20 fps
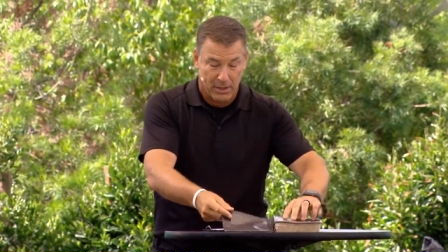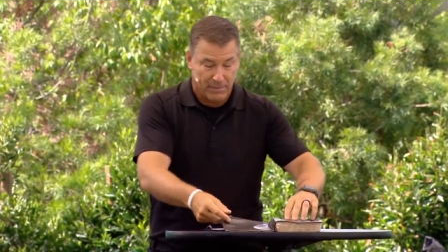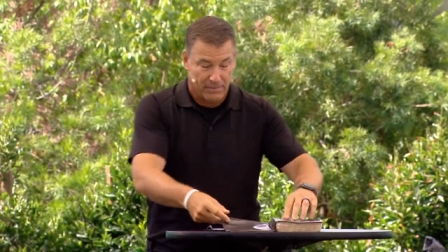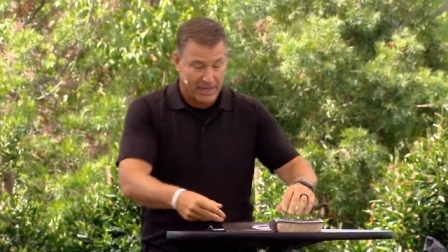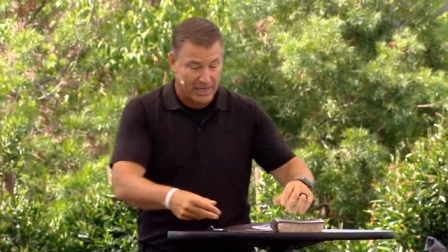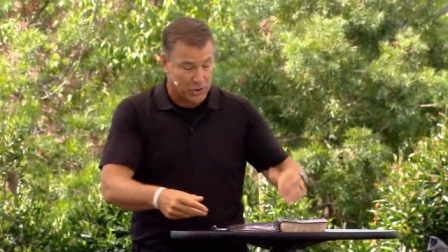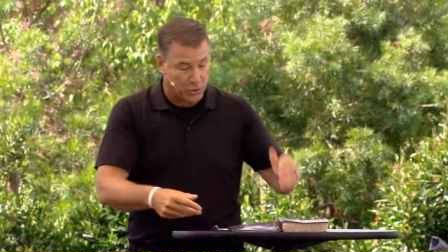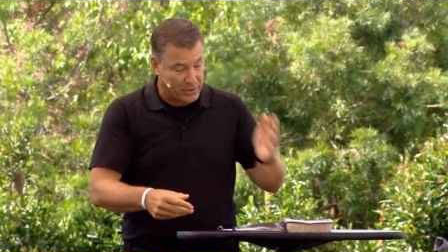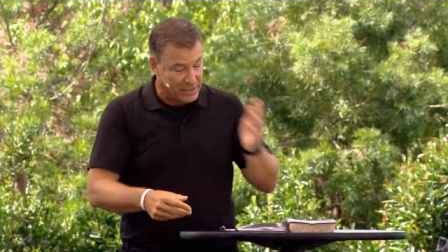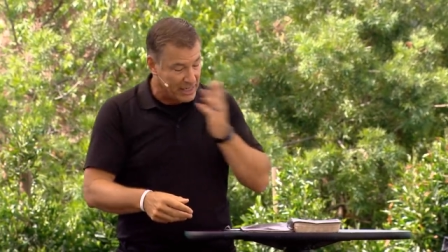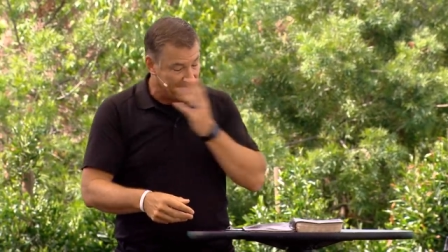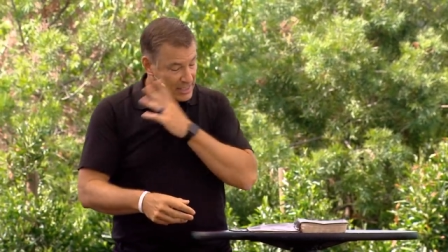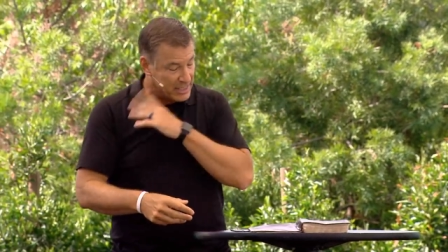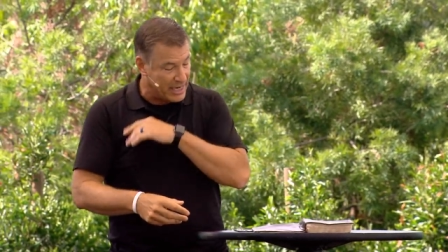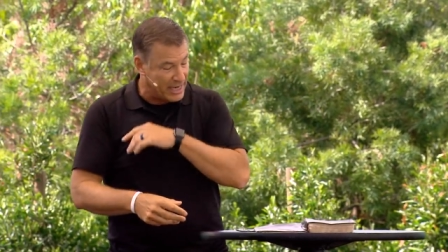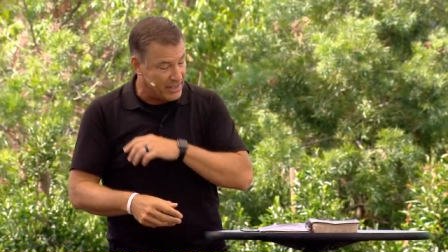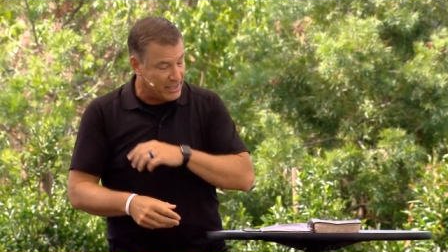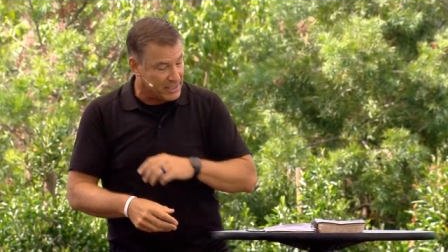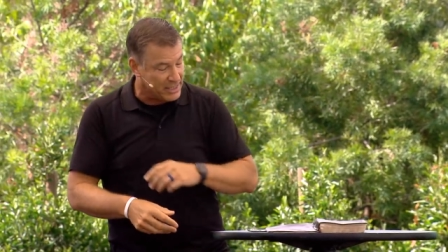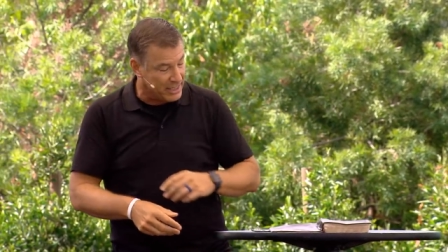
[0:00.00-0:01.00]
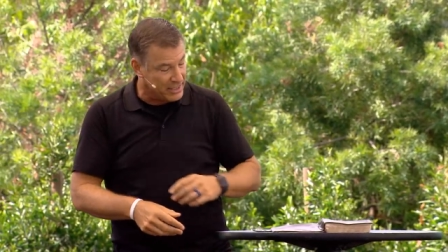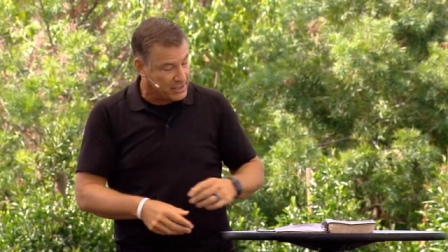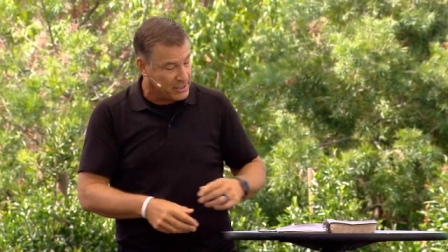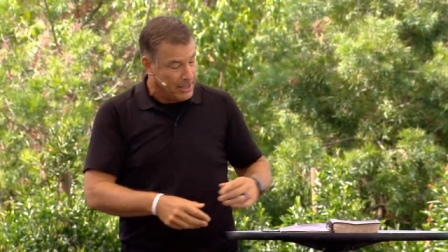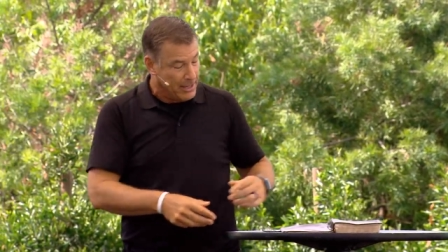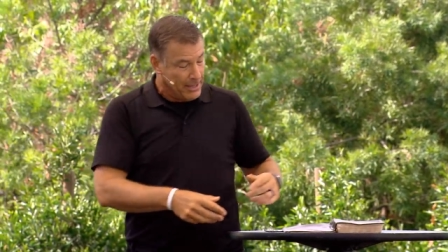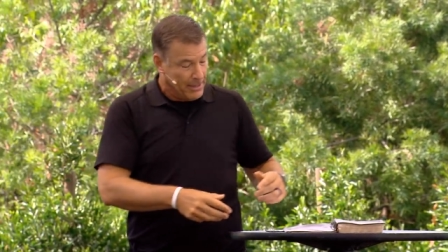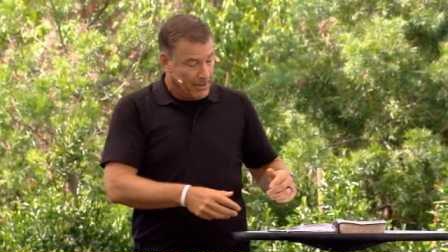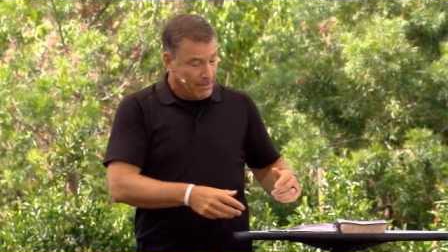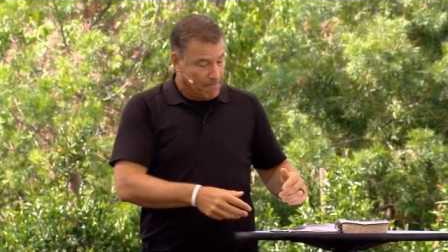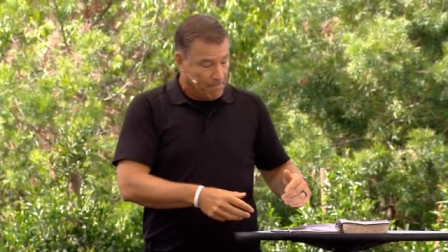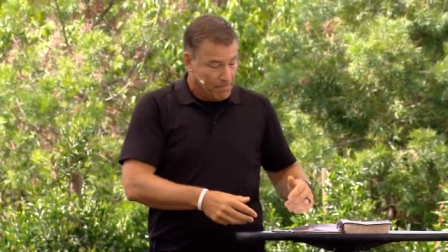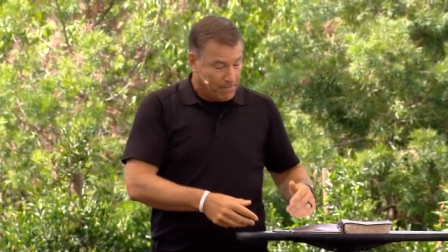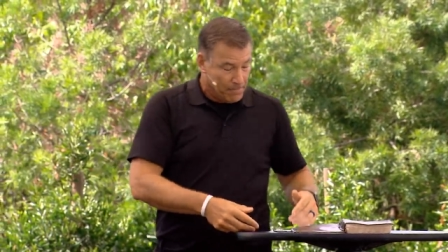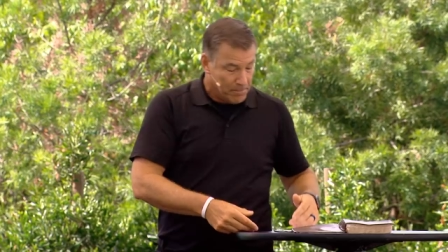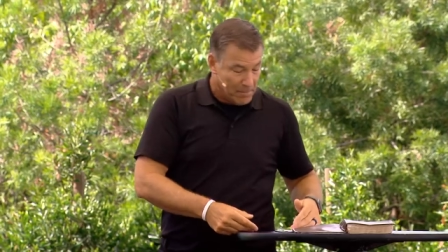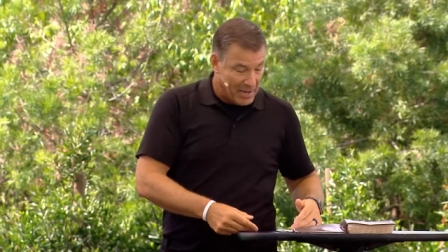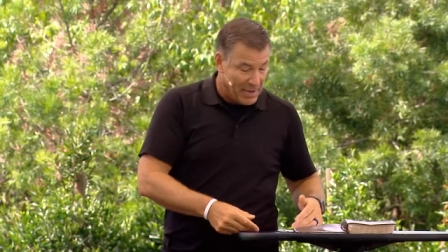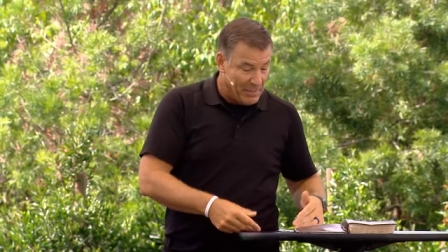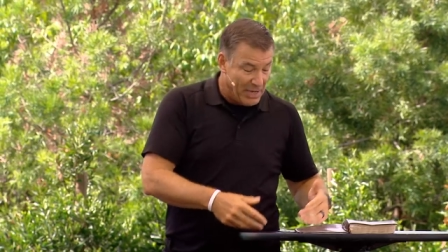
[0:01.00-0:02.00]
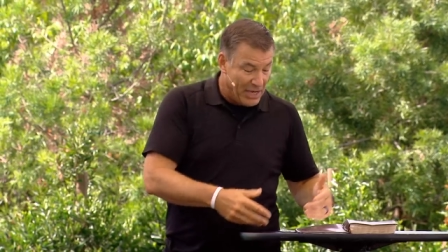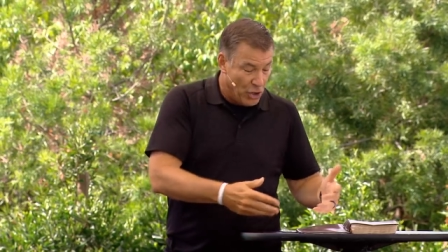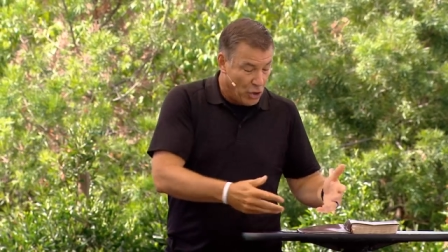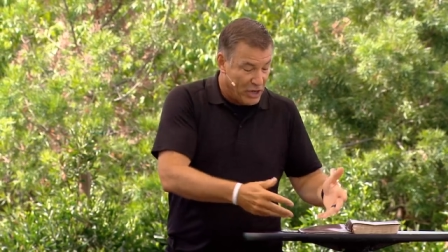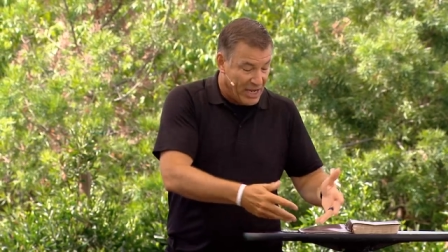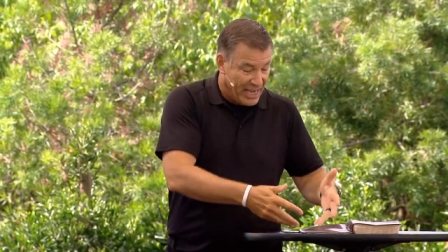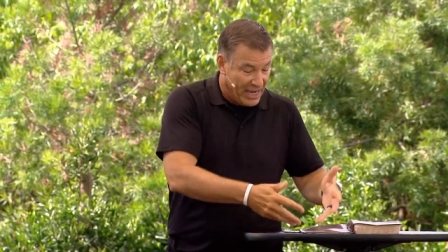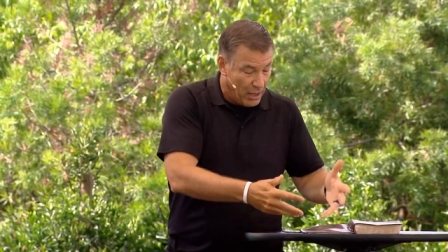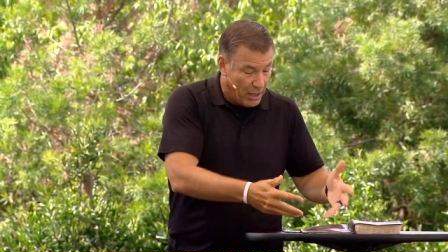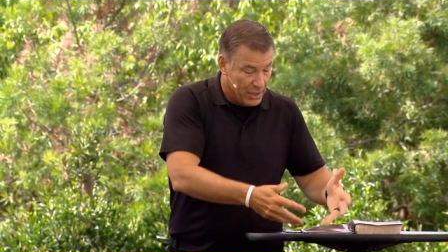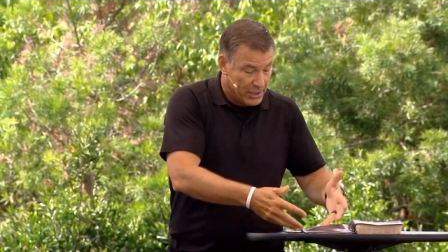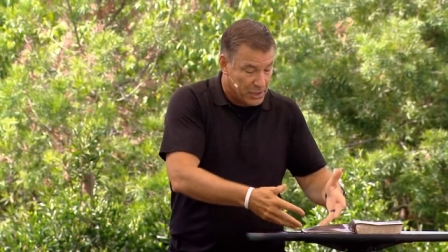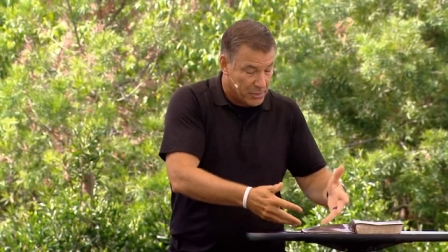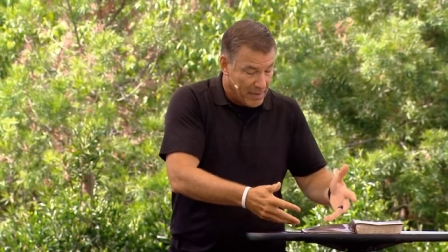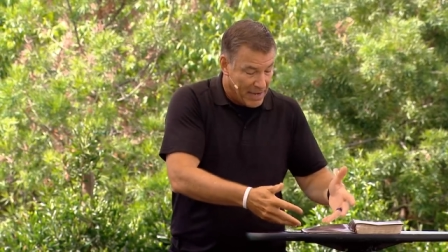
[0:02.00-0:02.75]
That's what they say that says, maybe he'll kill us,